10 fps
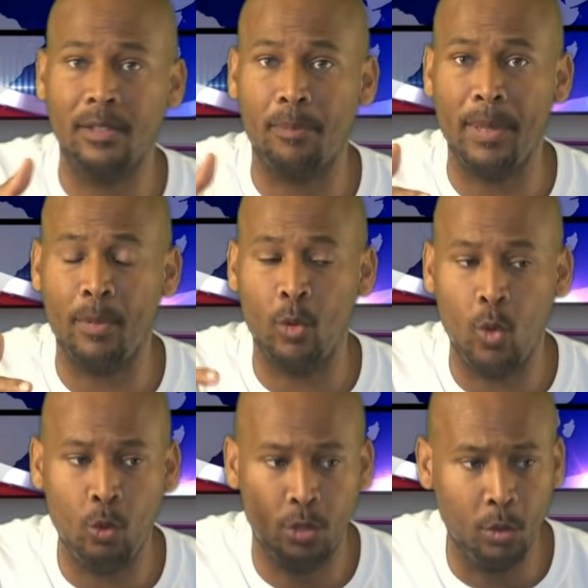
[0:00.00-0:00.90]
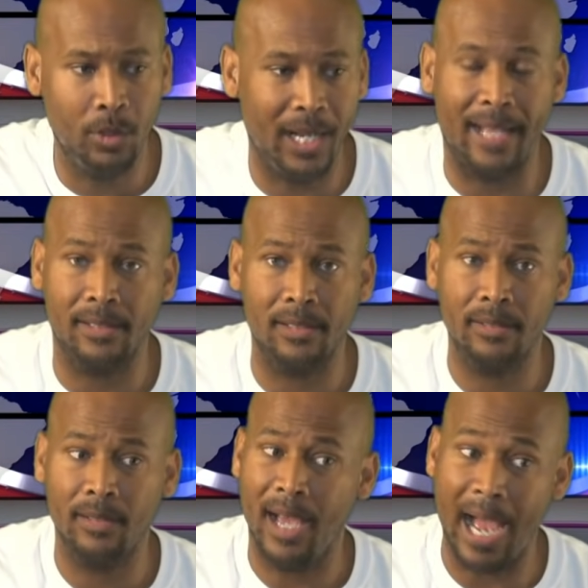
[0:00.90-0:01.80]
people who do less.
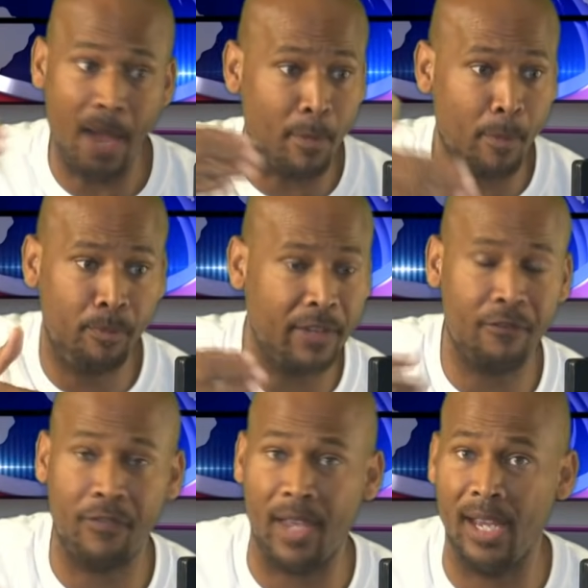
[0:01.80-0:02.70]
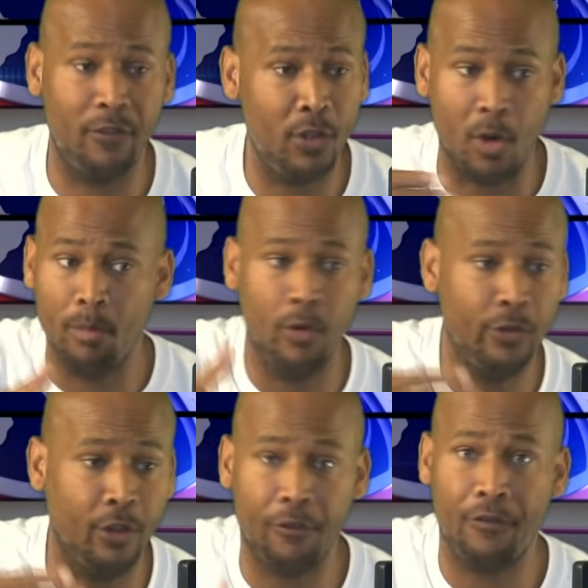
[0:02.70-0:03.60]
I'm a big fan. If you don't move
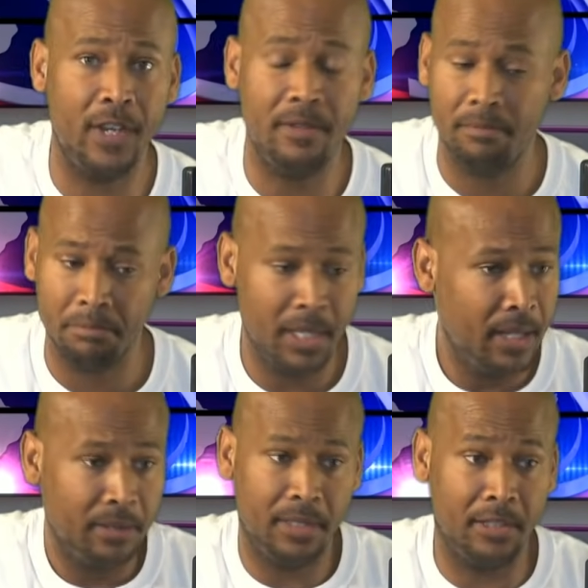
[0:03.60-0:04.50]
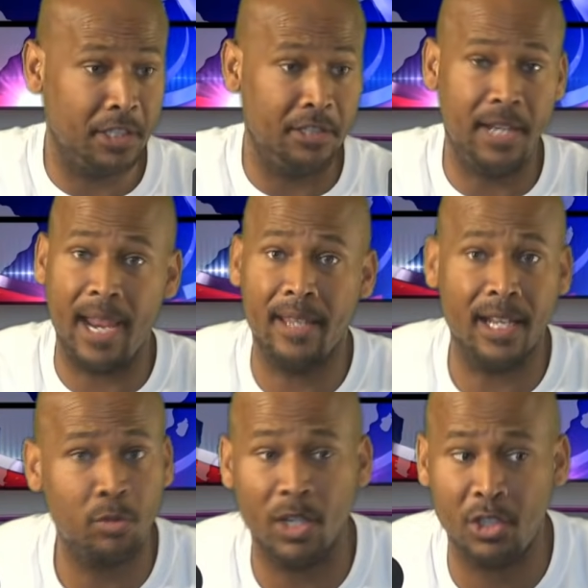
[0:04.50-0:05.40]
your feet, then today,
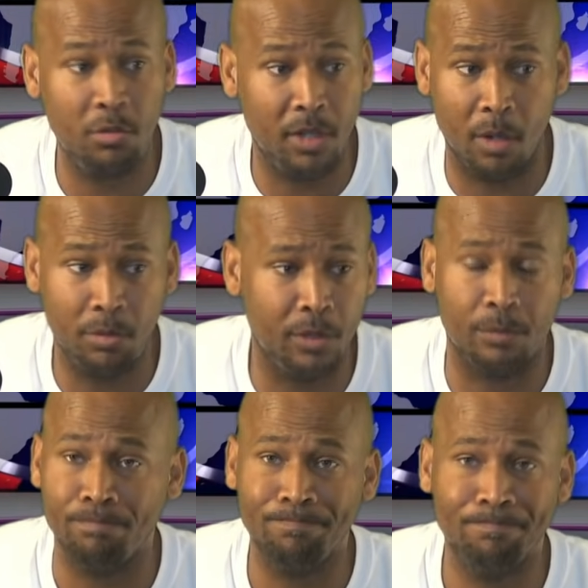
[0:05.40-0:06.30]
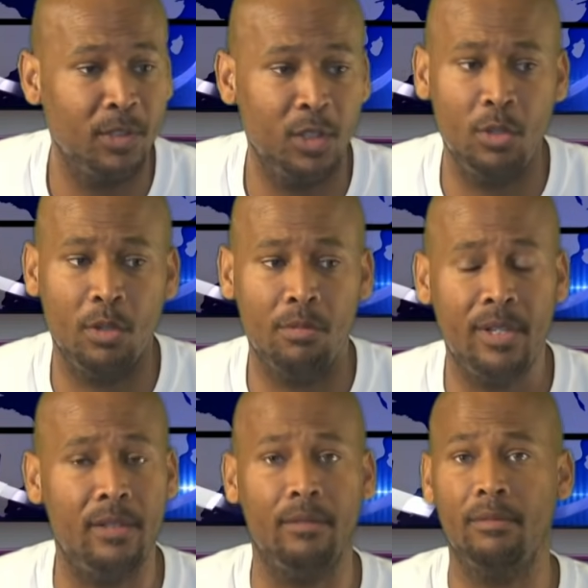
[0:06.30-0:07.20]
guess what you don't do? You don't
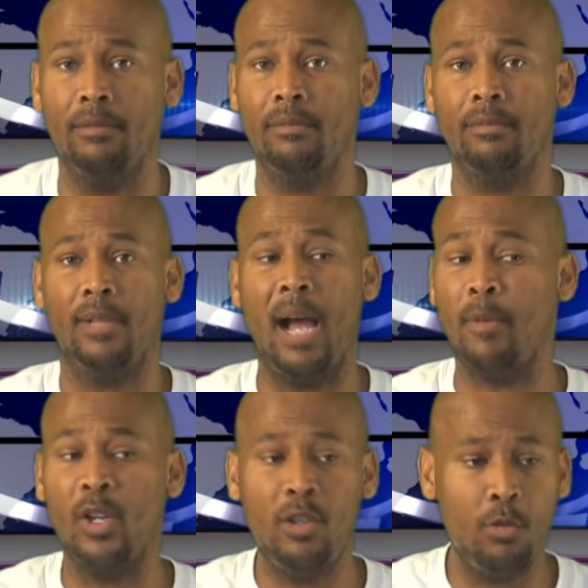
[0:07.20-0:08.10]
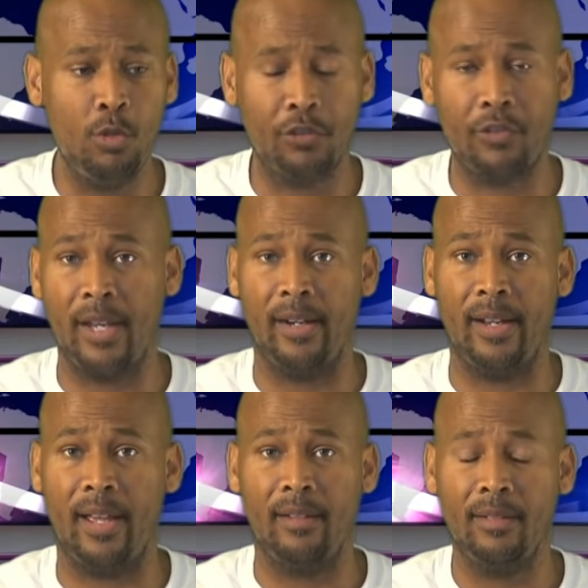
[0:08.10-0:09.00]
eat. I'm a huge fan of
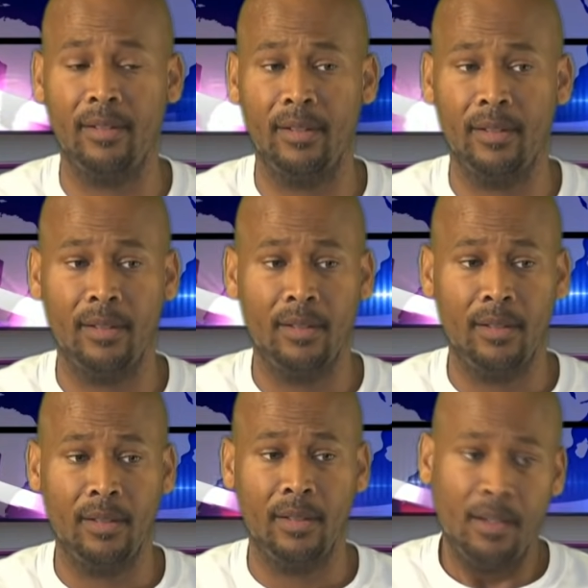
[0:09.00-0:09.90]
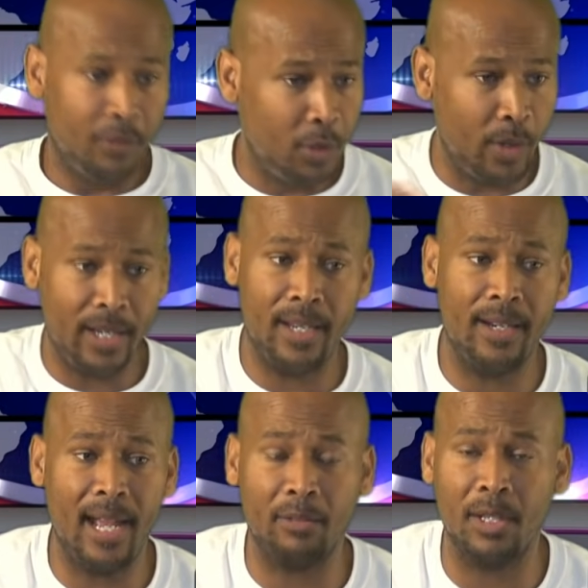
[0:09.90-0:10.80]
that. If you ain't
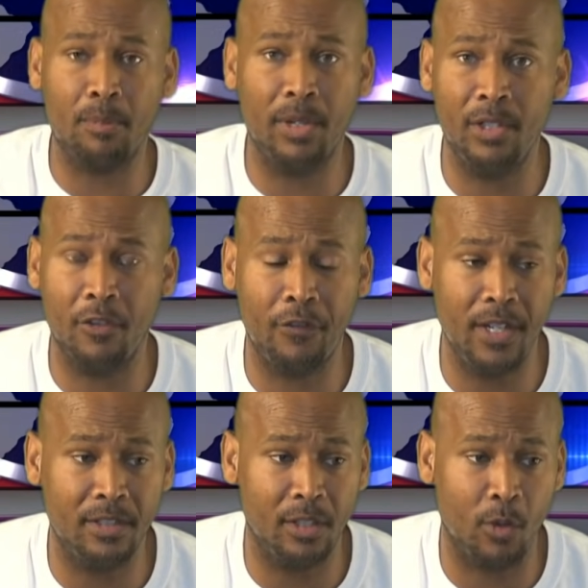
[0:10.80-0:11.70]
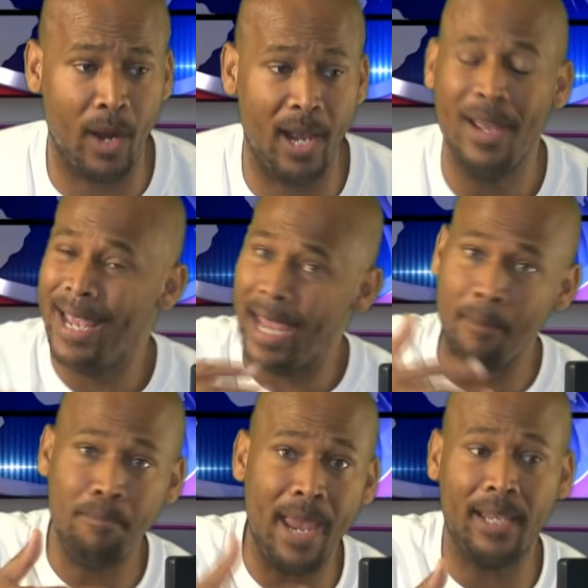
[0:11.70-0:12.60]
getting out there putting your feet to the ground
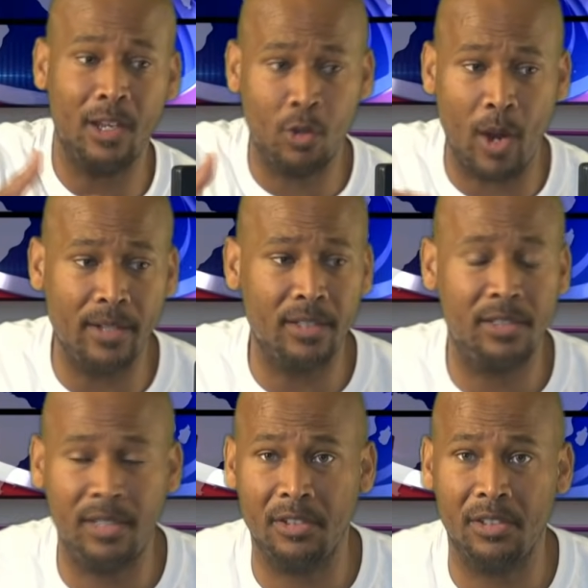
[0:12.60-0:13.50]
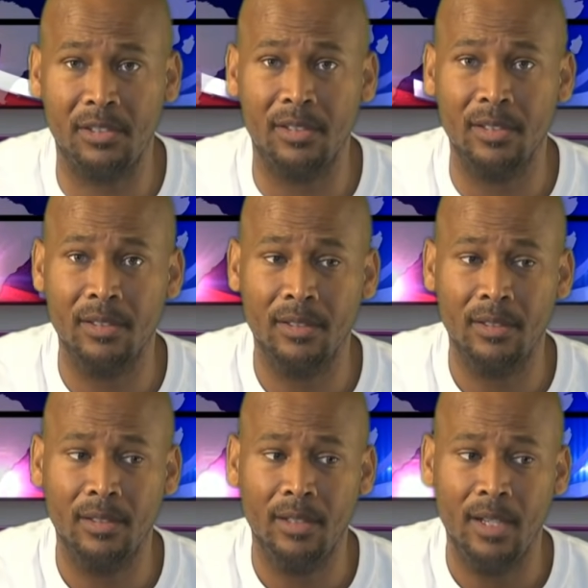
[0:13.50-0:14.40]
and making great decisions,
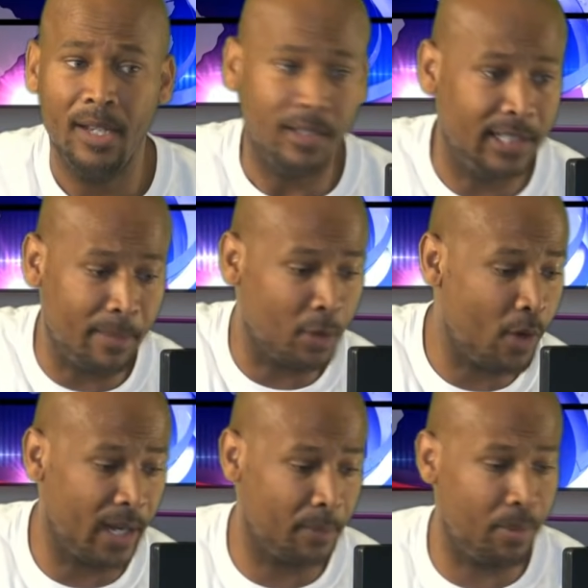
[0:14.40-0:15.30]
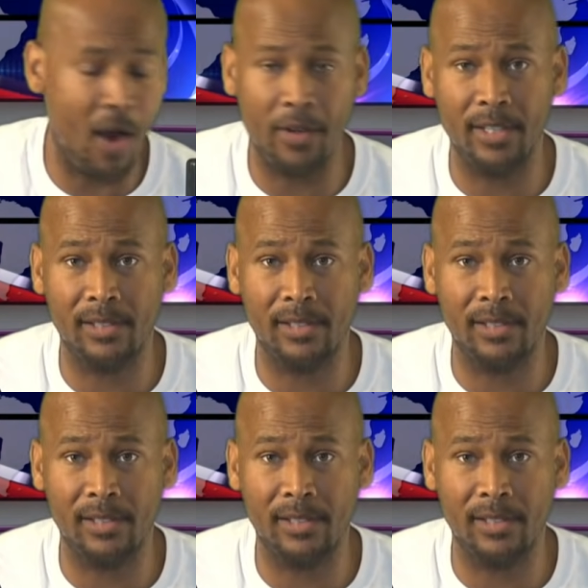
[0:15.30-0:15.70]
the Democratic Party is